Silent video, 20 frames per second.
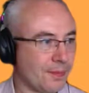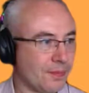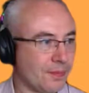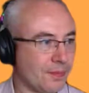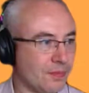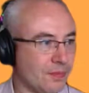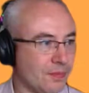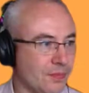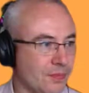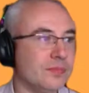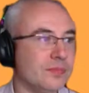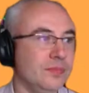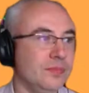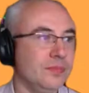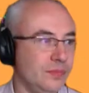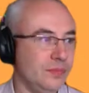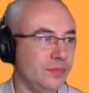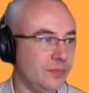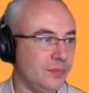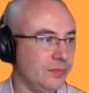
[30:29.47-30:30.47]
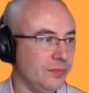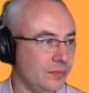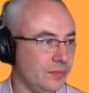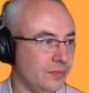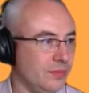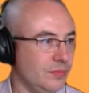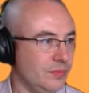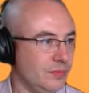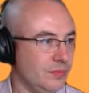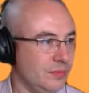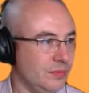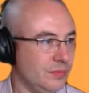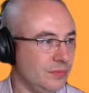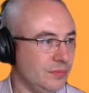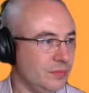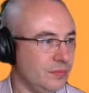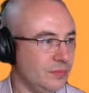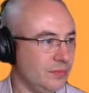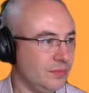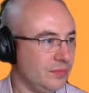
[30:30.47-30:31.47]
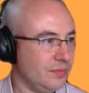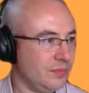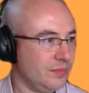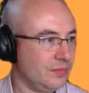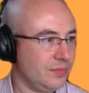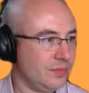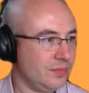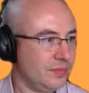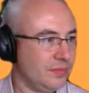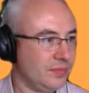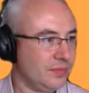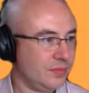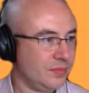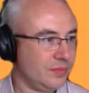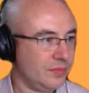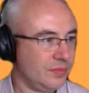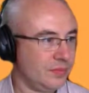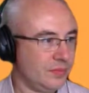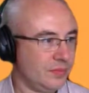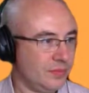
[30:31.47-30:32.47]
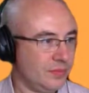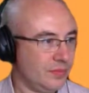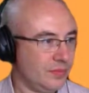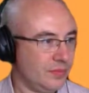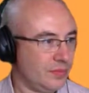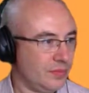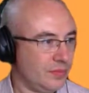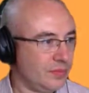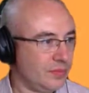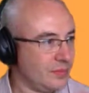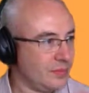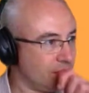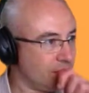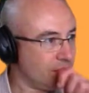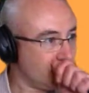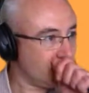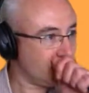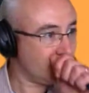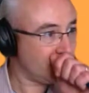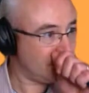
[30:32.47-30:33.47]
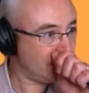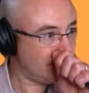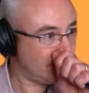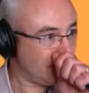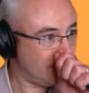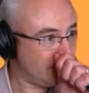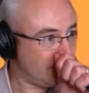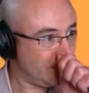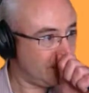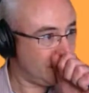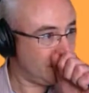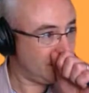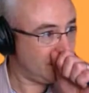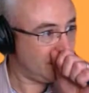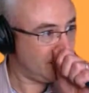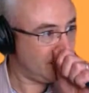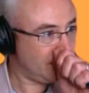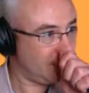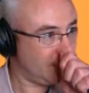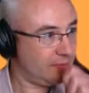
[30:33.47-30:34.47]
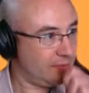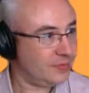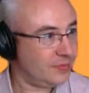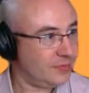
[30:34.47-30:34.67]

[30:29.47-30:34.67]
(not speaking)